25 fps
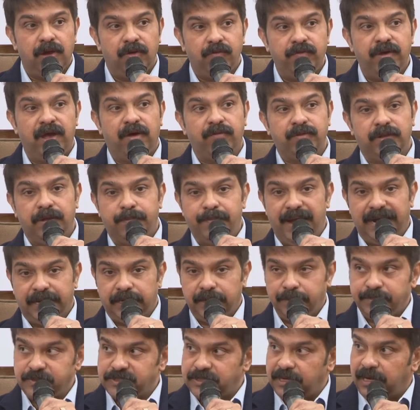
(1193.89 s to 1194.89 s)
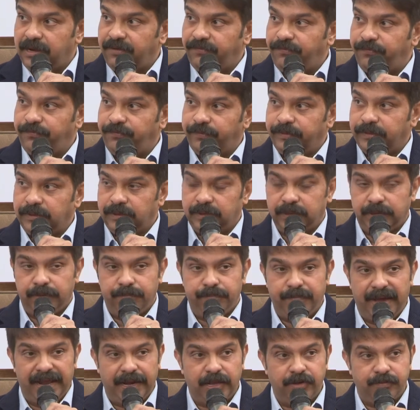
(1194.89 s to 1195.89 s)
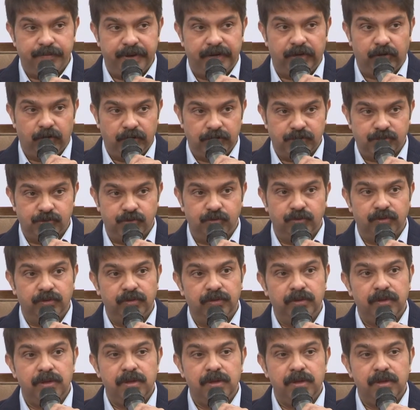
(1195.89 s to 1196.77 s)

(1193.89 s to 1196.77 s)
we have the backup staff uh, management also.